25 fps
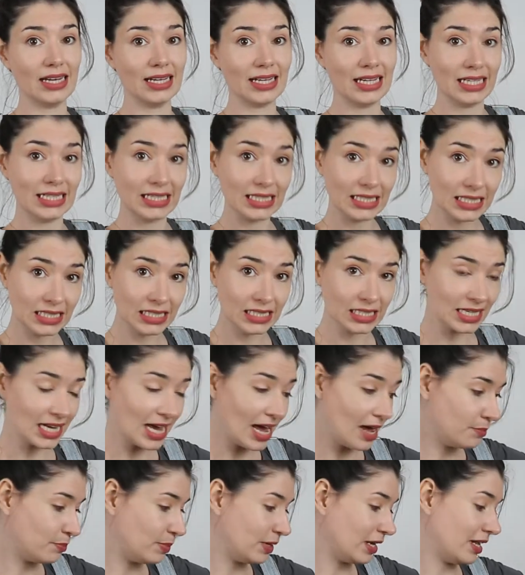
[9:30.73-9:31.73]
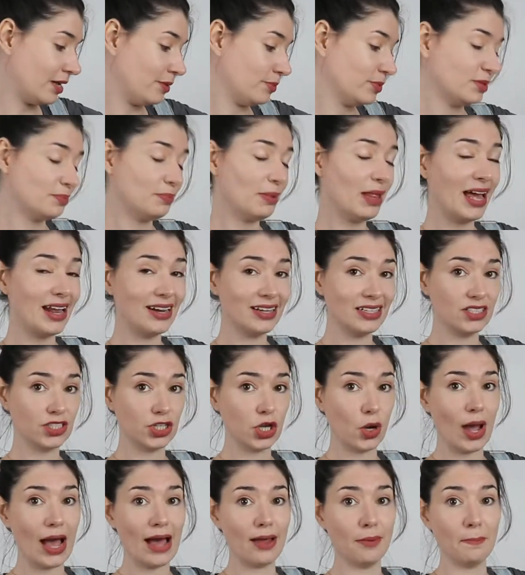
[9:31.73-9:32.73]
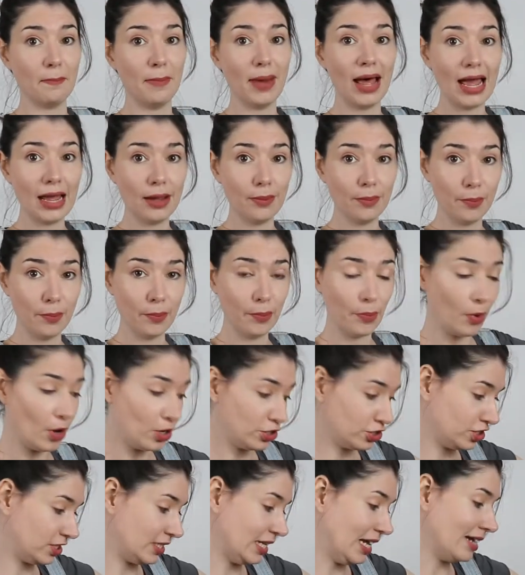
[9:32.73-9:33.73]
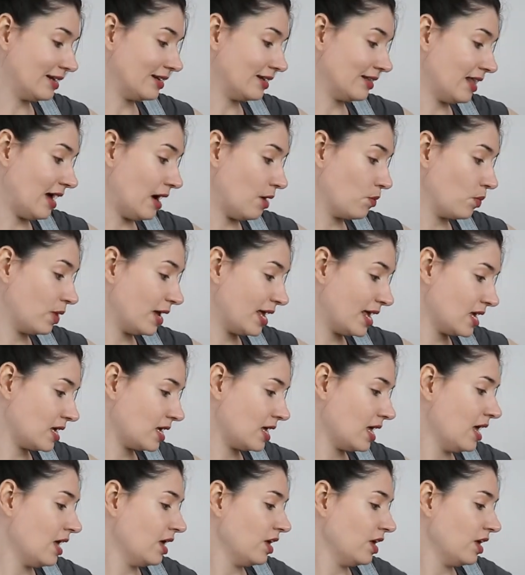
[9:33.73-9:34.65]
he didn't yet, but he was planning to go out and buy a Bosch sander that week.